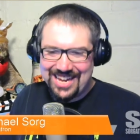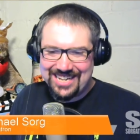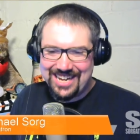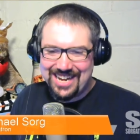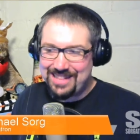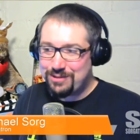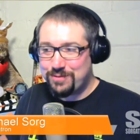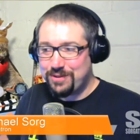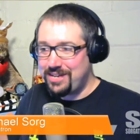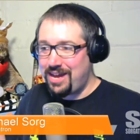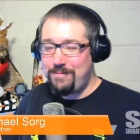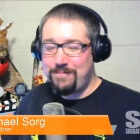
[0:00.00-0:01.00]
and uh, this
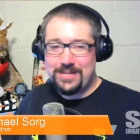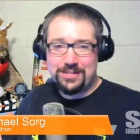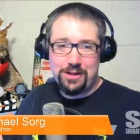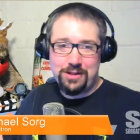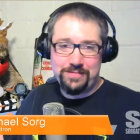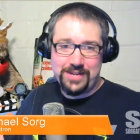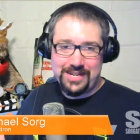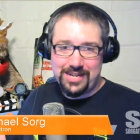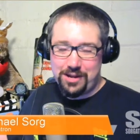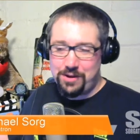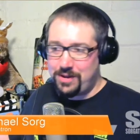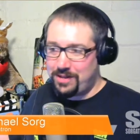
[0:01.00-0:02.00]
really kind of fits all of it.
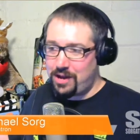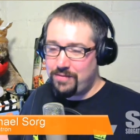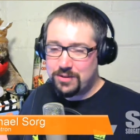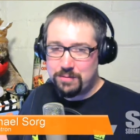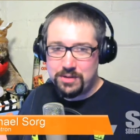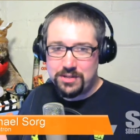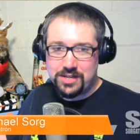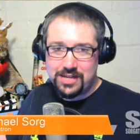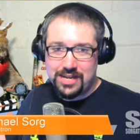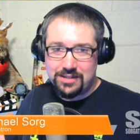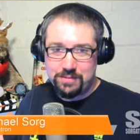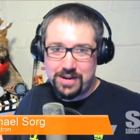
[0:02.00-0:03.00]
You know, a lot of us are music
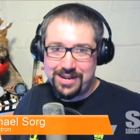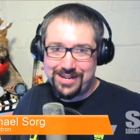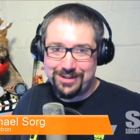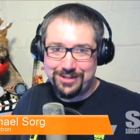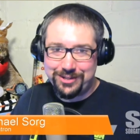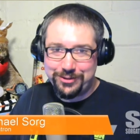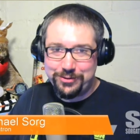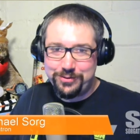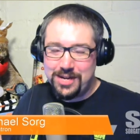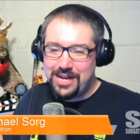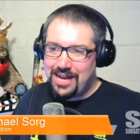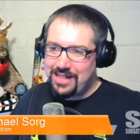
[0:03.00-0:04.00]
geeks around here
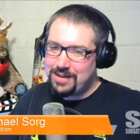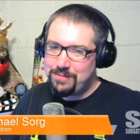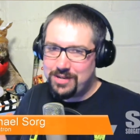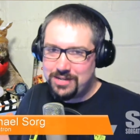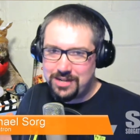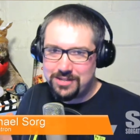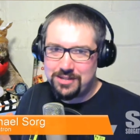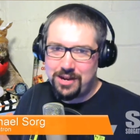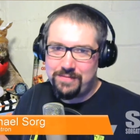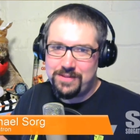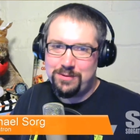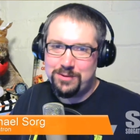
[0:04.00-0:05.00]
too. I think I'm going to dust
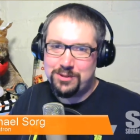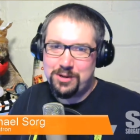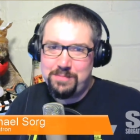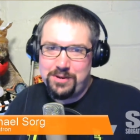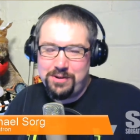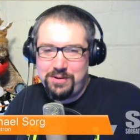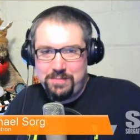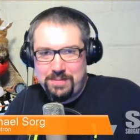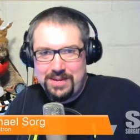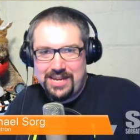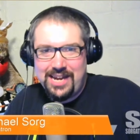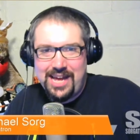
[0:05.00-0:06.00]
off the old trombone and
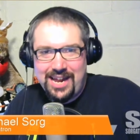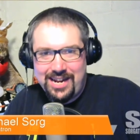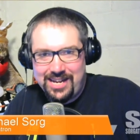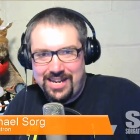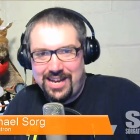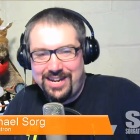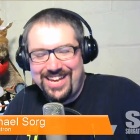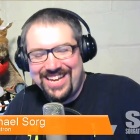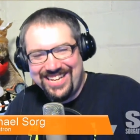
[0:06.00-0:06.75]
maybe get at it again